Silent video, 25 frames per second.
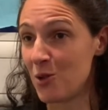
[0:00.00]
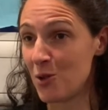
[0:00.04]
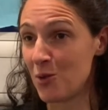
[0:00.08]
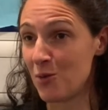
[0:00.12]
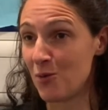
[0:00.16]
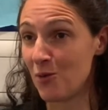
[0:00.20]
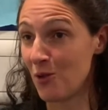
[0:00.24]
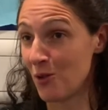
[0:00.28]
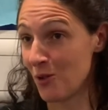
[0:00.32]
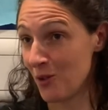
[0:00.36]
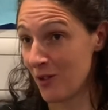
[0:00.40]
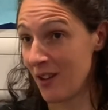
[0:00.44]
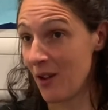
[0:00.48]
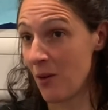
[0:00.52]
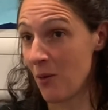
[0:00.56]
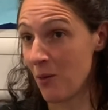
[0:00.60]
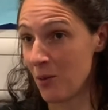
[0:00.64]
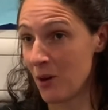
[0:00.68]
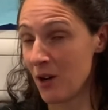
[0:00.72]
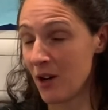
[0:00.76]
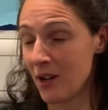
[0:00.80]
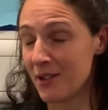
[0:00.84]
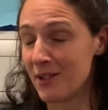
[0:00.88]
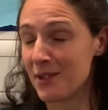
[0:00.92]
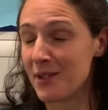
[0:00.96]
for the
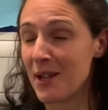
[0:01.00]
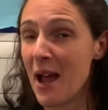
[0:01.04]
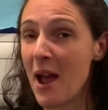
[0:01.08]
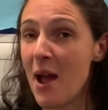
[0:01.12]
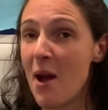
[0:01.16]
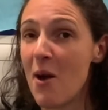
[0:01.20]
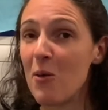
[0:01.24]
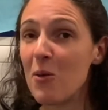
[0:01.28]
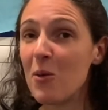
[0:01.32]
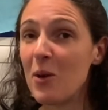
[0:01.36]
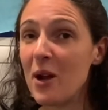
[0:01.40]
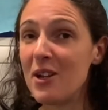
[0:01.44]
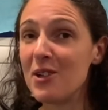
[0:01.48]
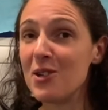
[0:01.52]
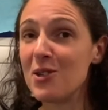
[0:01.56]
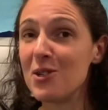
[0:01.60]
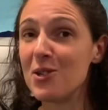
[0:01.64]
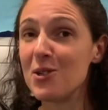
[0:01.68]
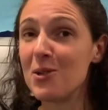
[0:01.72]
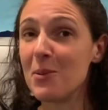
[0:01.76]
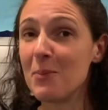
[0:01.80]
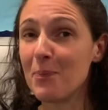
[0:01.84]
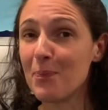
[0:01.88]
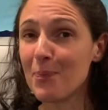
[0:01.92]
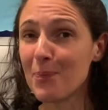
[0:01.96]
awards,
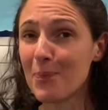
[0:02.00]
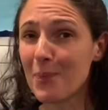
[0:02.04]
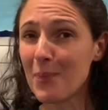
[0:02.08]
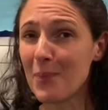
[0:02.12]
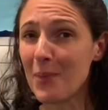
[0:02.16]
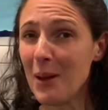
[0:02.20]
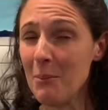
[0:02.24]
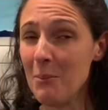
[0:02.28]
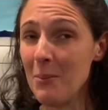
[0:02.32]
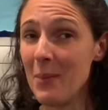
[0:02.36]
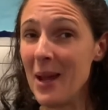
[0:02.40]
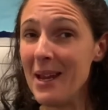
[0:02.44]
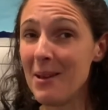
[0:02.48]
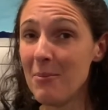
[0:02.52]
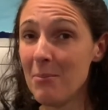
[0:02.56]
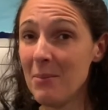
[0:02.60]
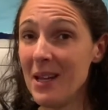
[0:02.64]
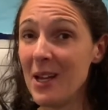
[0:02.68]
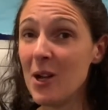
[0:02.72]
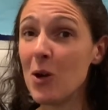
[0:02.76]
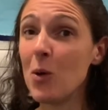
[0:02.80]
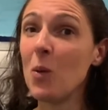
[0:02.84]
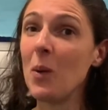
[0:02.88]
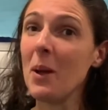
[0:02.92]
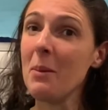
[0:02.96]
which made me
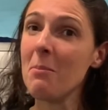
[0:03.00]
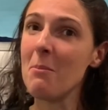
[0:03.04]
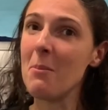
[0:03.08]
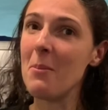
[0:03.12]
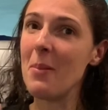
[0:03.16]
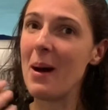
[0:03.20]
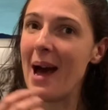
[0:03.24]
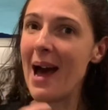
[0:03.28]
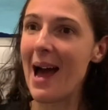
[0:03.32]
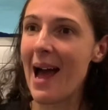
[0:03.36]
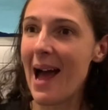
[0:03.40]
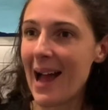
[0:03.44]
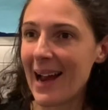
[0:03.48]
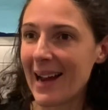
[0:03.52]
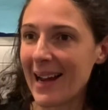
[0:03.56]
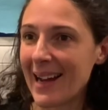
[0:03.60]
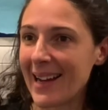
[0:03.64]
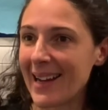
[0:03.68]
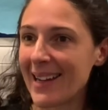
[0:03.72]
going back